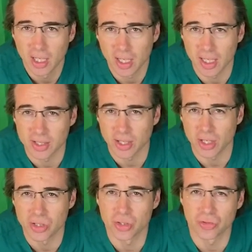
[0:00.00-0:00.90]
It's a
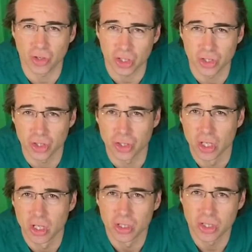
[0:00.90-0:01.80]
structured,
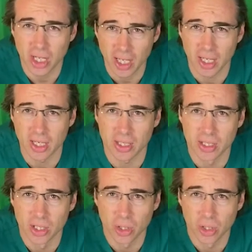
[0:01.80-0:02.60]
tiered